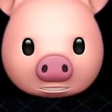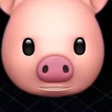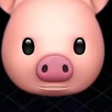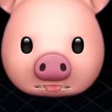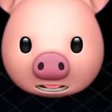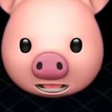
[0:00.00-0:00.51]
well,
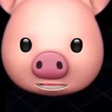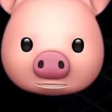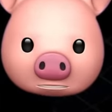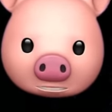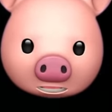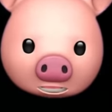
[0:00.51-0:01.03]
the
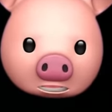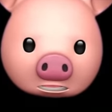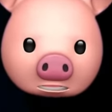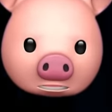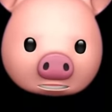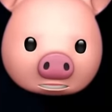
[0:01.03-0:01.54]
bathroom
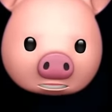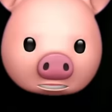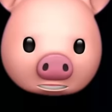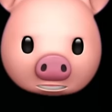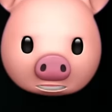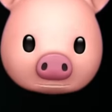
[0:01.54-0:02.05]
here.
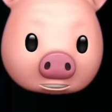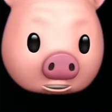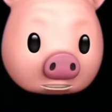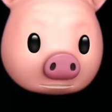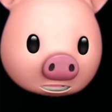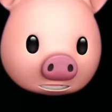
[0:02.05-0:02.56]
I'm
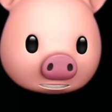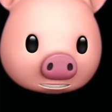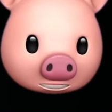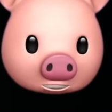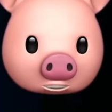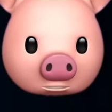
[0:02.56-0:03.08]
assuming
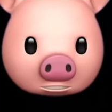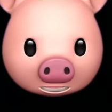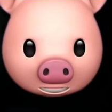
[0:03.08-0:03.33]
this door